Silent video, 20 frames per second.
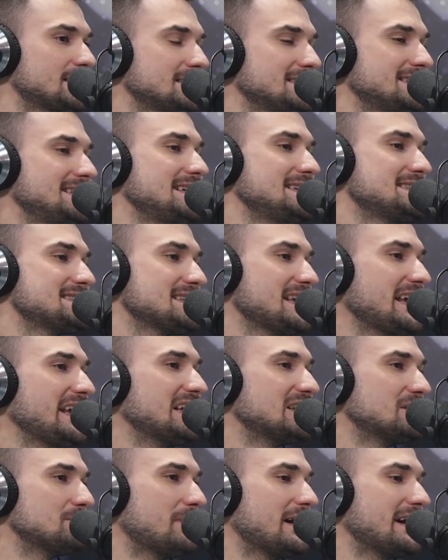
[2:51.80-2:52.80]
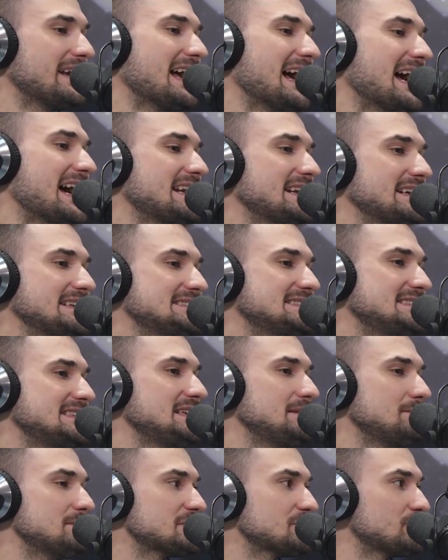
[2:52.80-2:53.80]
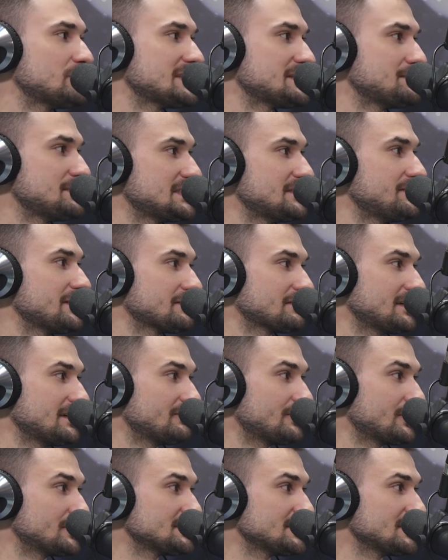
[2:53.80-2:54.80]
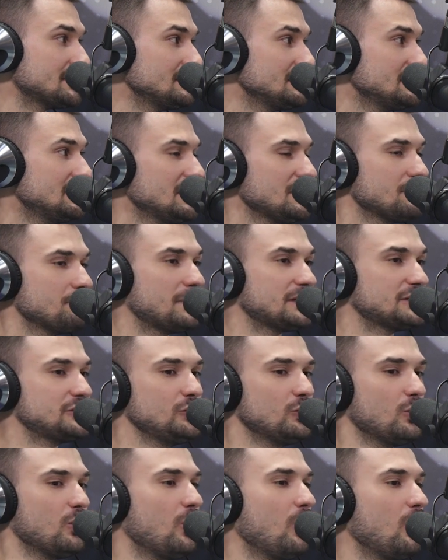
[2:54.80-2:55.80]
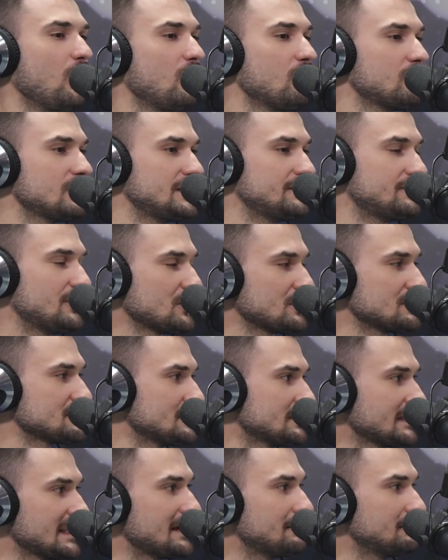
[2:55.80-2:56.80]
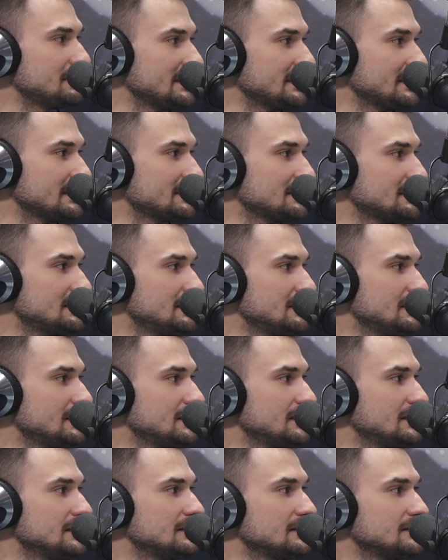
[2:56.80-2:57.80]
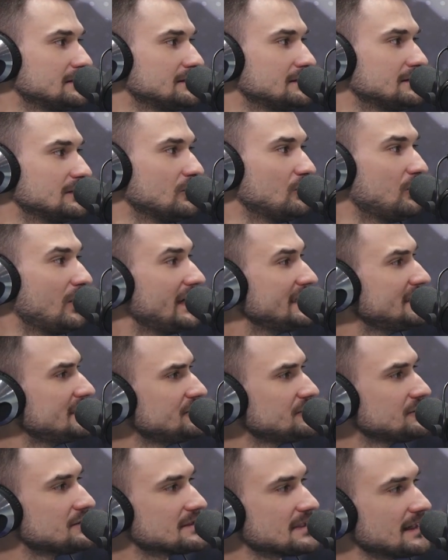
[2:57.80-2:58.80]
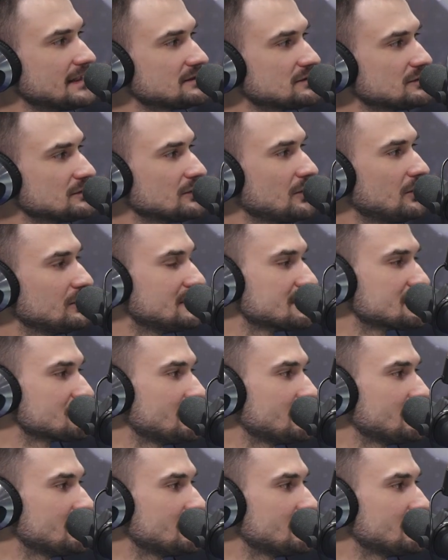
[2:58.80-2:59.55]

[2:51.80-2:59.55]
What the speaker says: they scale by adding teams in a specific vertical, but you only focus on gambling. Why did you decide to go this